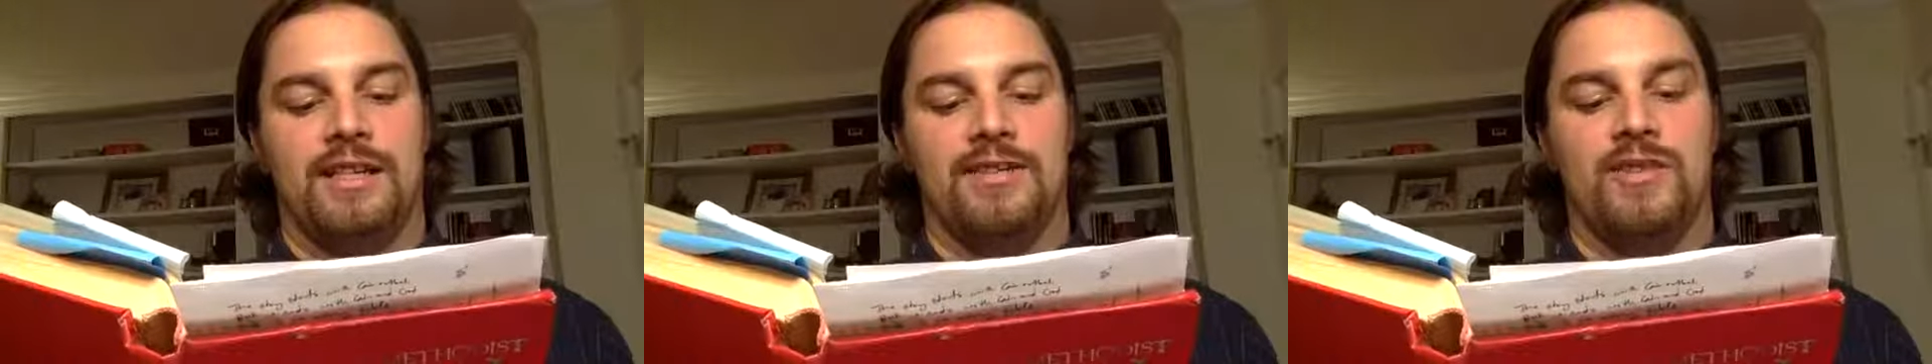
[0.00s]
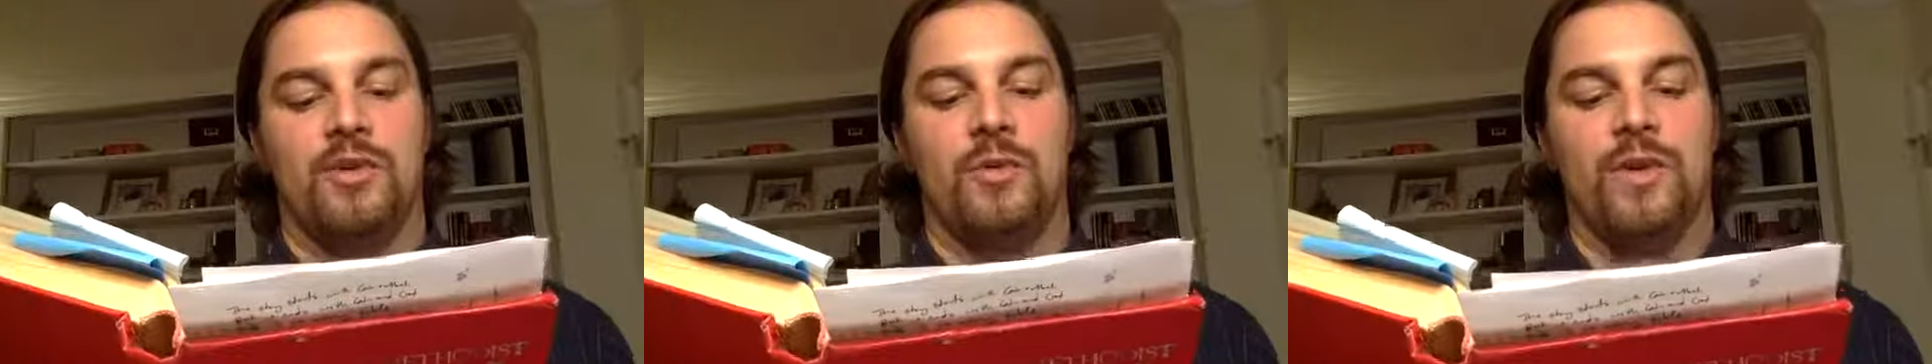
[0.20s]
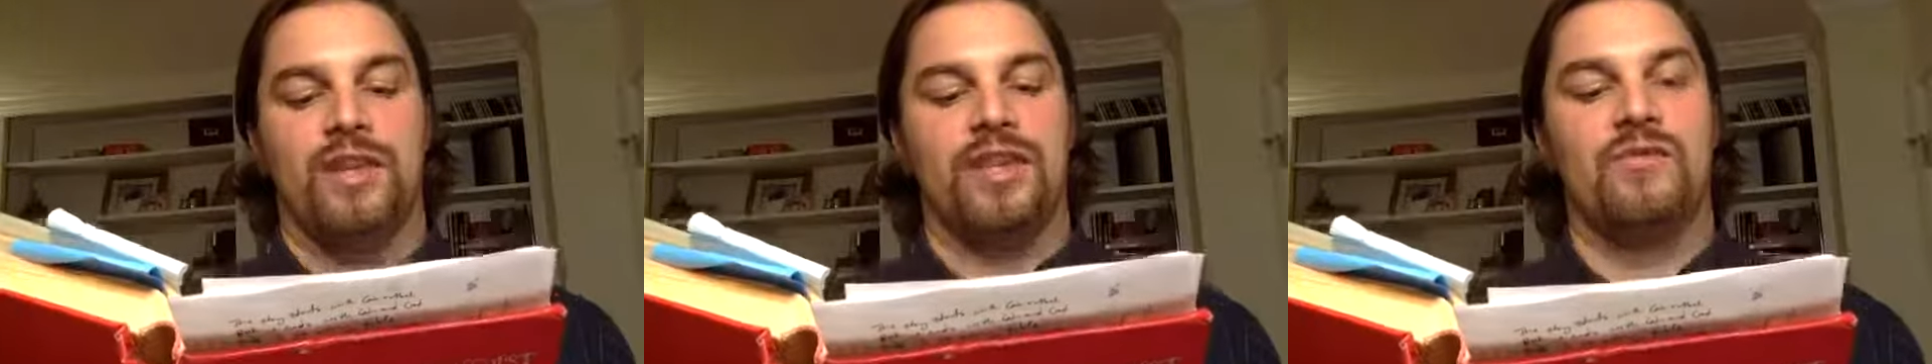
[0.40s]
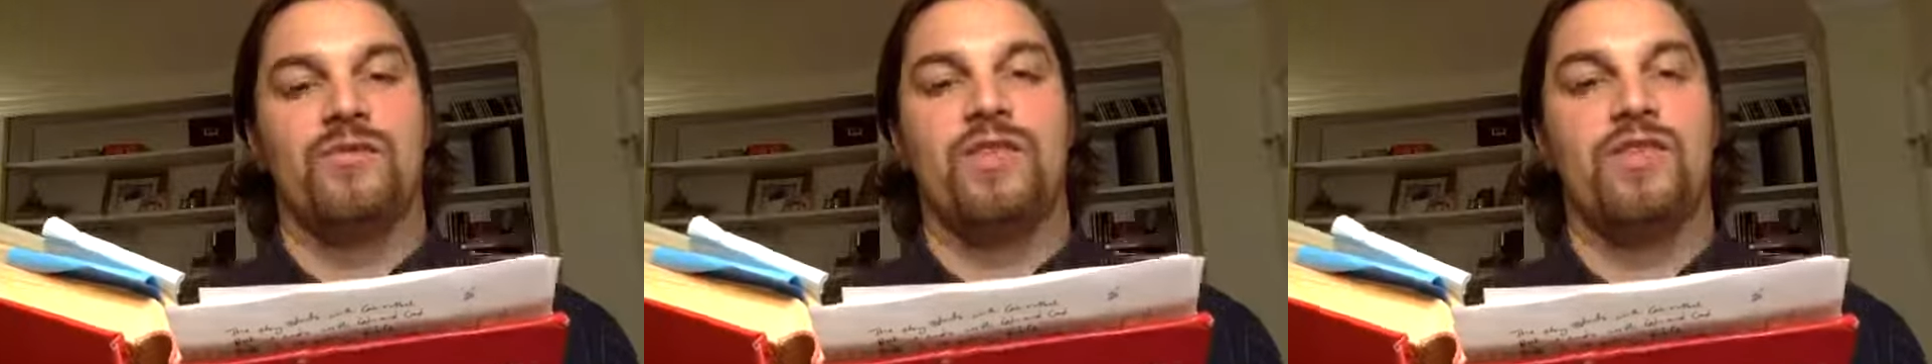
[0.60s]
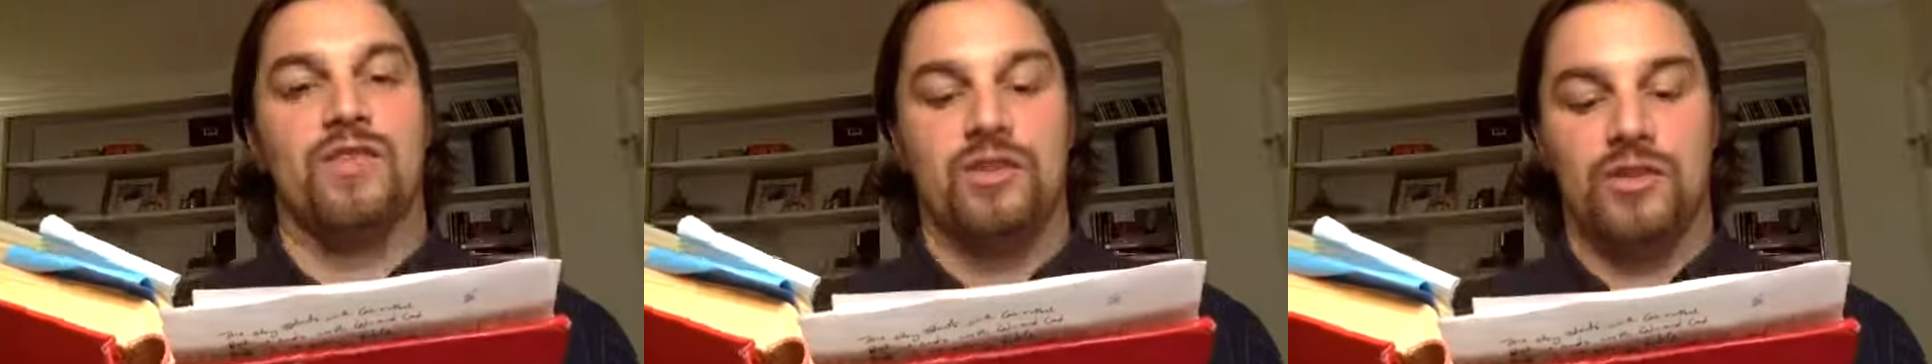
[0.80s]
till with the
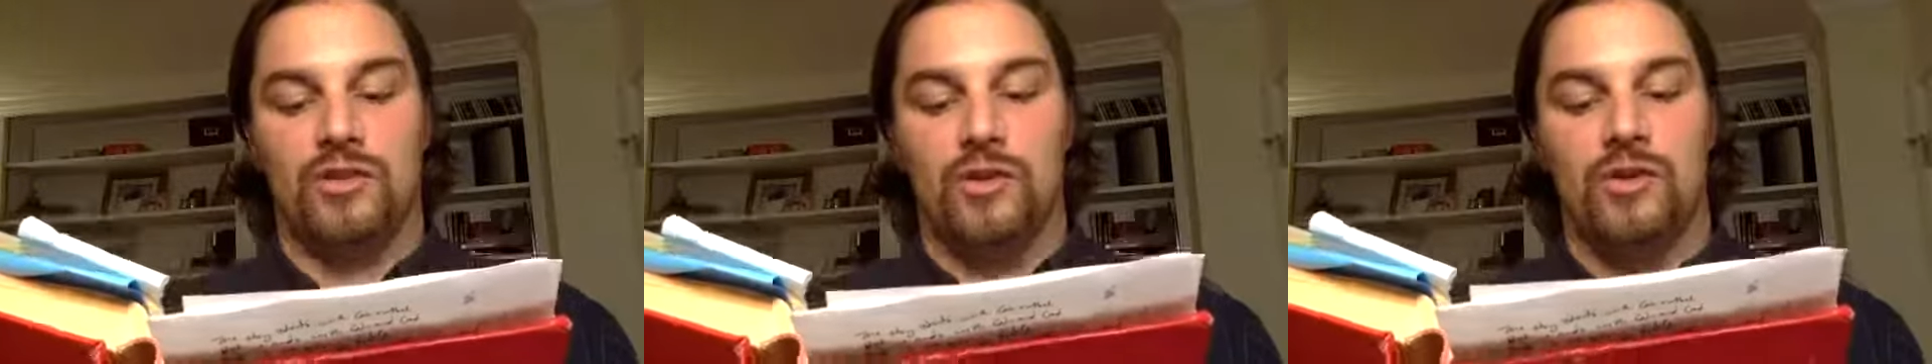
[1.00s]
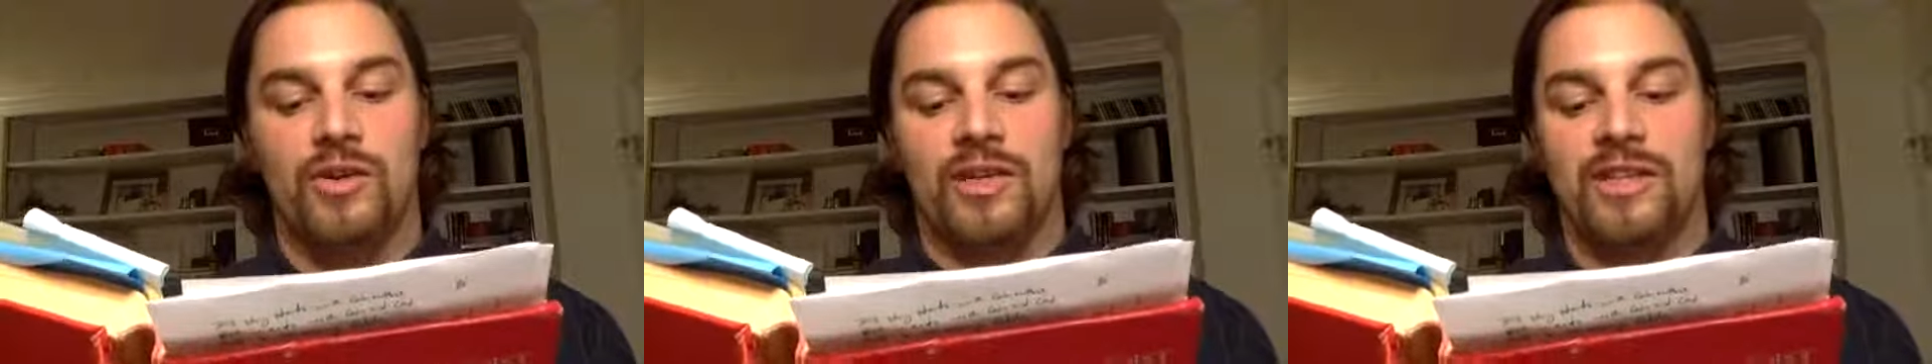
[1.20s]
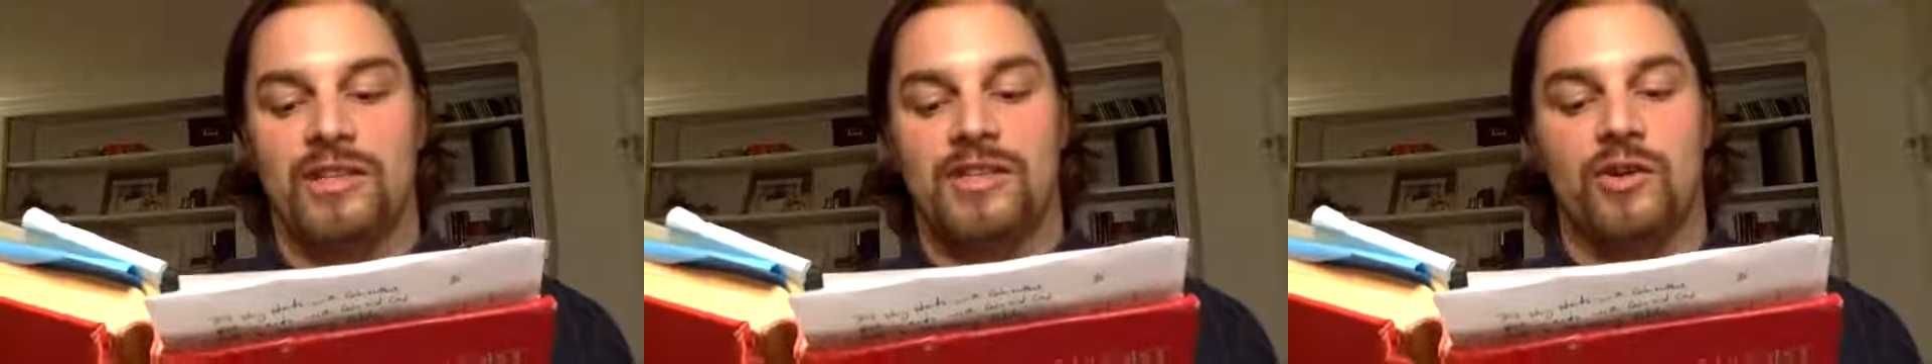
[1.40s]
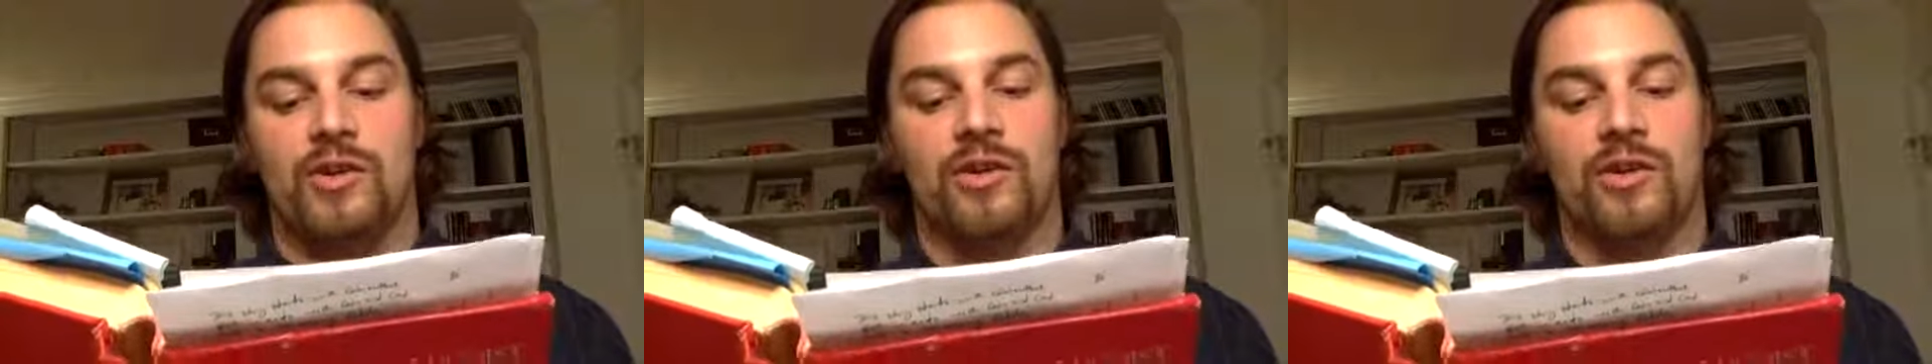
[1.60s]
vision glorious